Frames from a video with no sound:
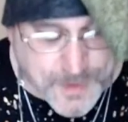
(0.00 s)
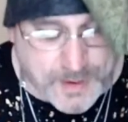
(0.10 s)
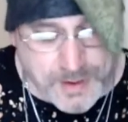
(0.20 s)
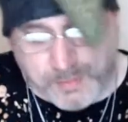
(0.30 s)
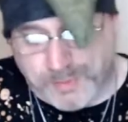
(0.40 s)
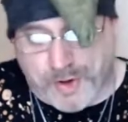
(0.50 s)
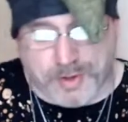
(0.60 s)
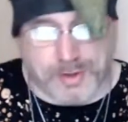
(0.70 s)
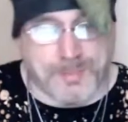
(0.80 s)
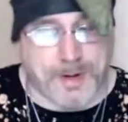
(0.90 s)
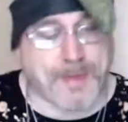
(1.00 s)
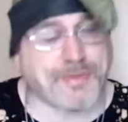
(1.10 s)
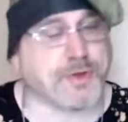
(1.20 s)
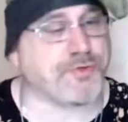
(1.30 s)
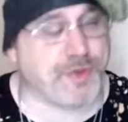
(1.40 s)
we'll talk a little bit about
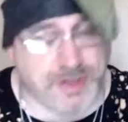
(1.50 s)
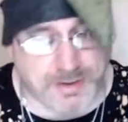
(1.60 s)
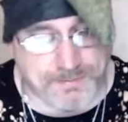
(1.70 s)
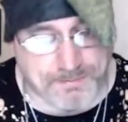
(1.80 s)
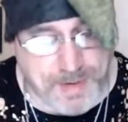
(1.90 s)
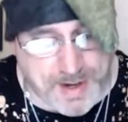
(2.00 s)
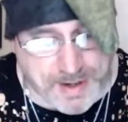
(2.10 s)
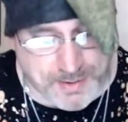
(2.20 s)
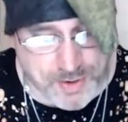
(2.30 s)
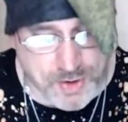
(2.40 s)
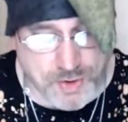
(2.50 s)
the green man,